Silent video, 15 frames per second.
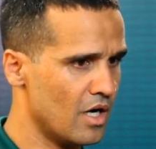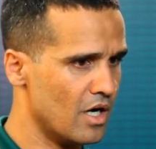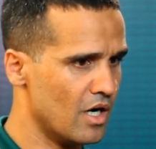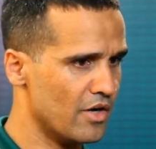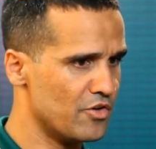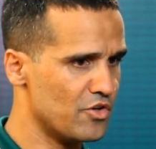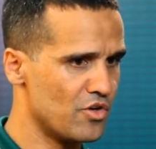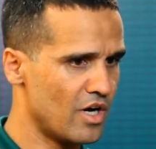
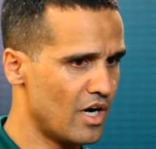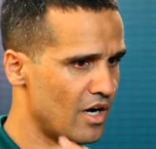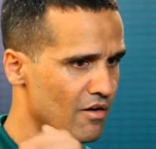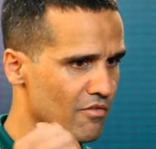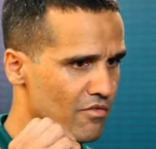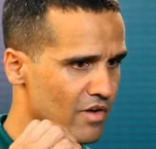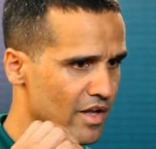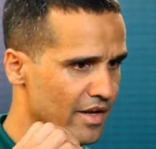Uh, do you
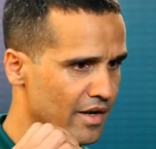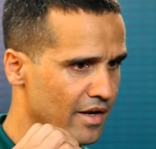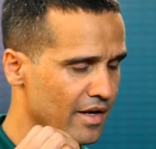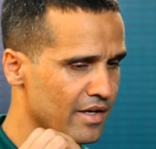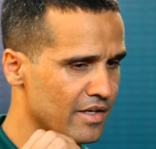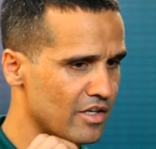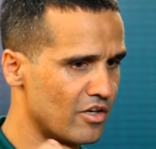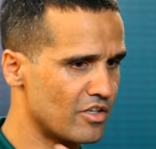have like
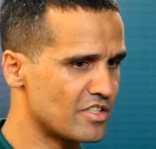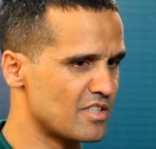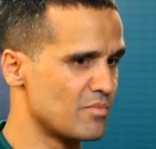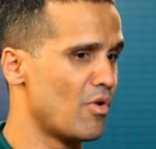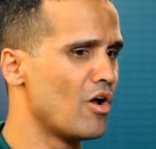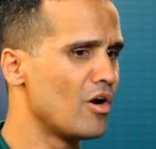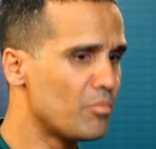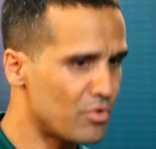any other
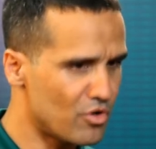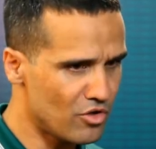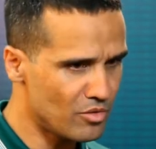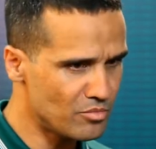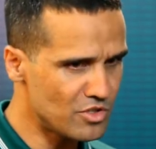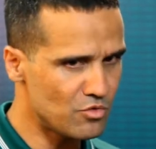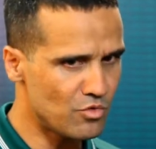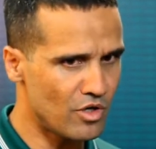smaller
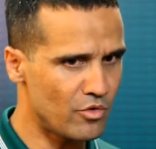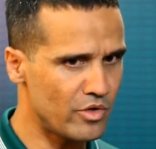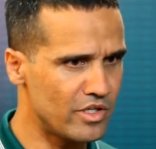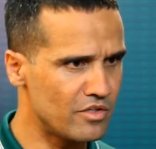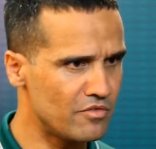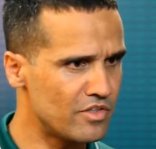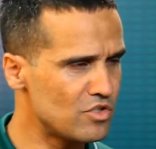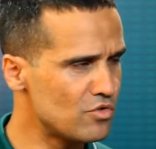programs you work with
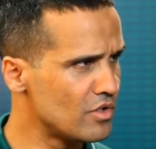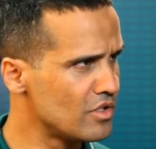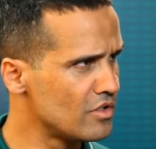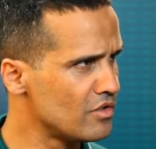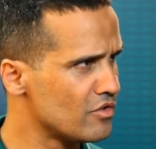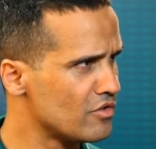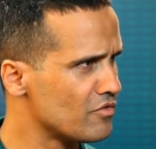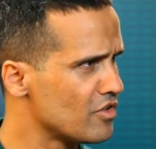
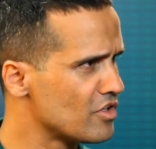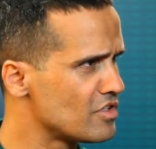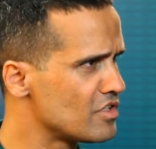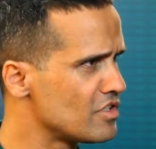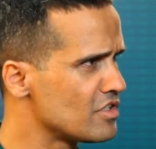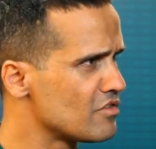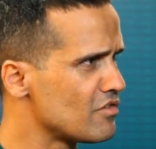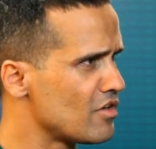individual
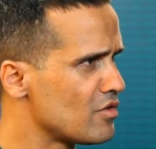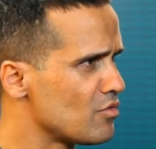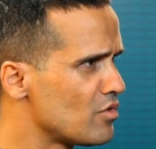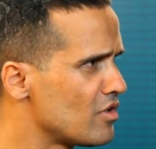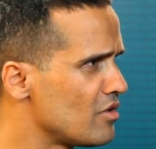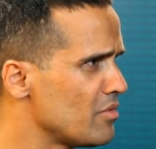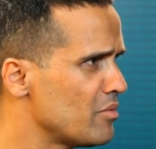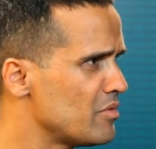universities around the
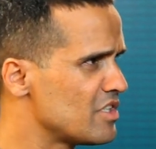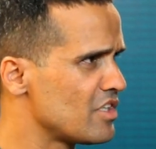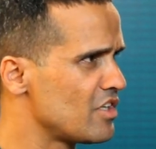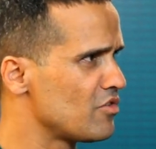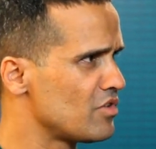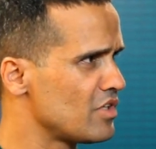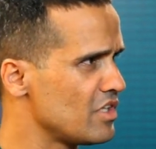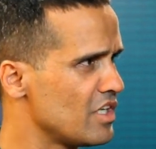world, maybe
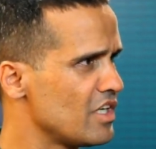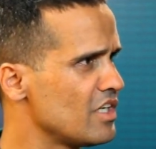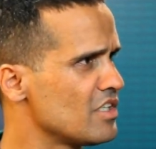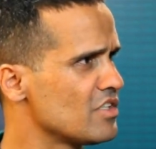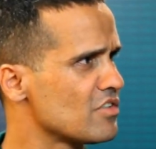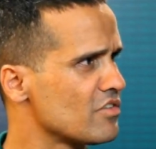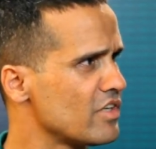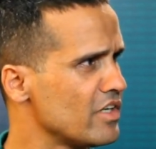security
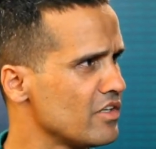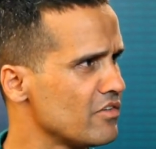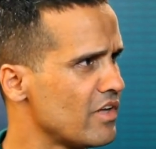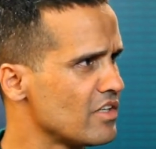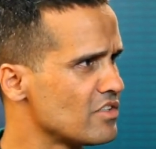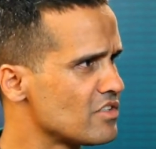days or any of that